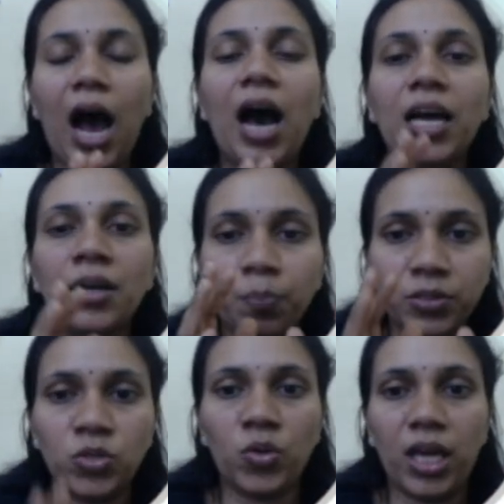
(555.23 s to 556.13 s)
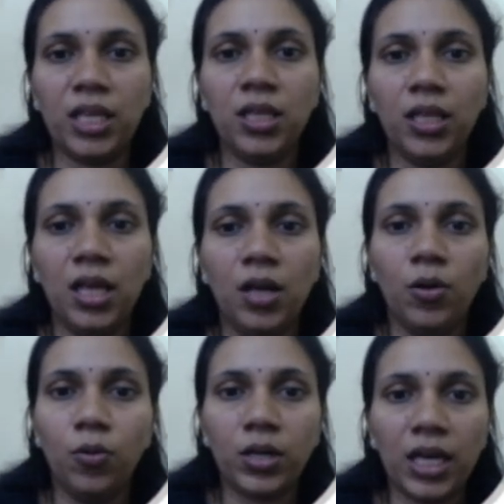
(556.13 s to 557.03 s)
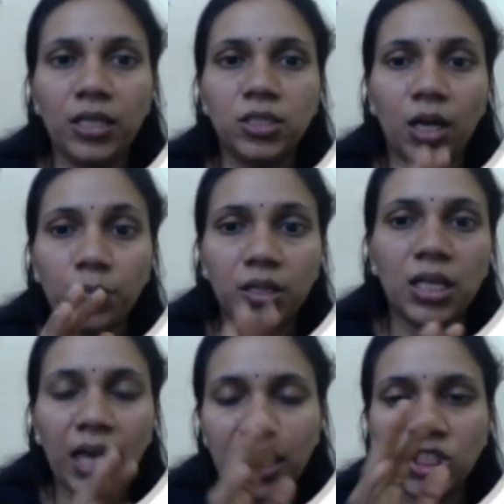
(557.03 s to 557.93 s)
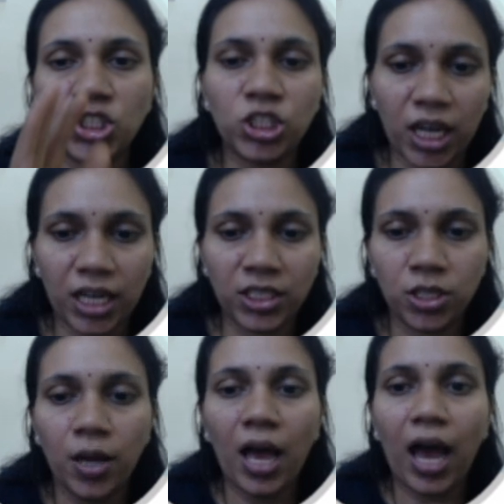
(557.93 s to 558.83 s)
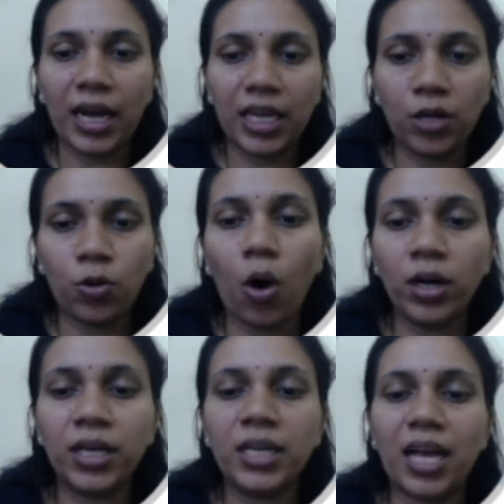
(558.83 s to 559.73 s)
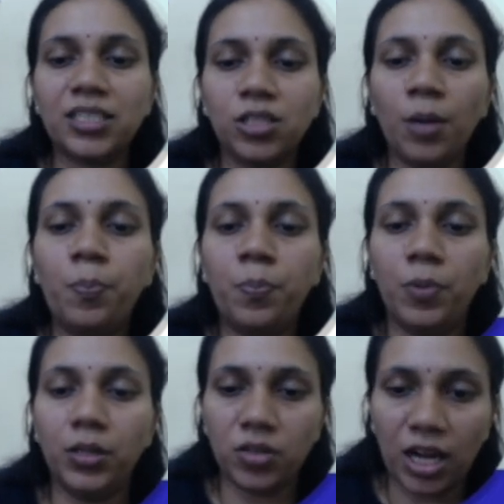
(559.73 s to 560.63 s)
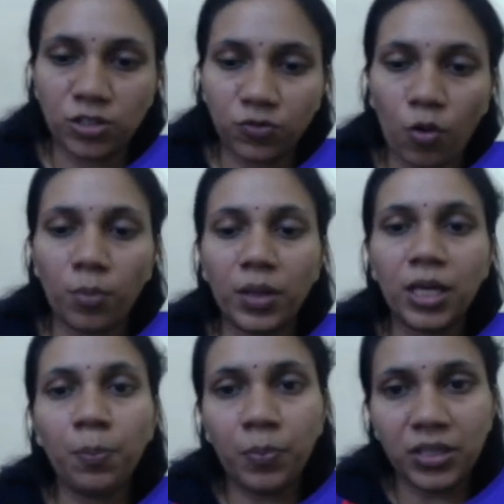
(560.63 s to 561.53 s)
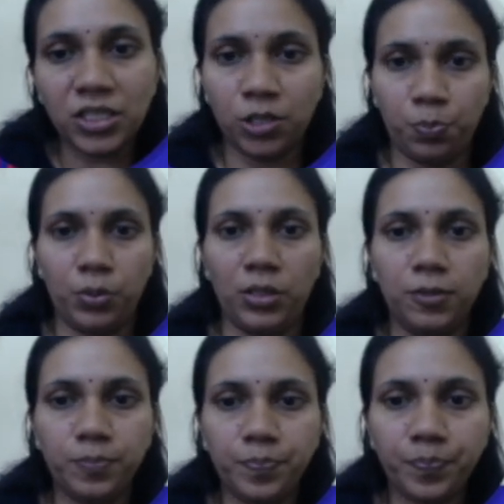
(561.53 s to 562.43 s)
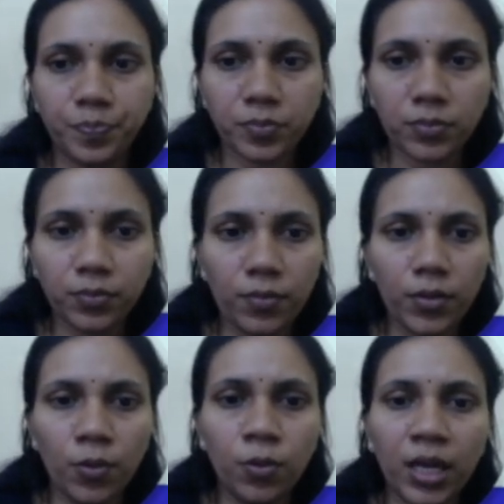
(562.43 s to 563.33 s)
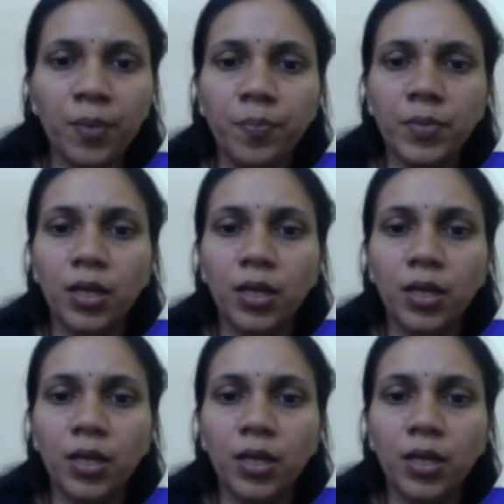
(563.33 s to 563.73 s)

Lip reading: R strain. Okay, something has changed and he called it as the transforming principle. Okay.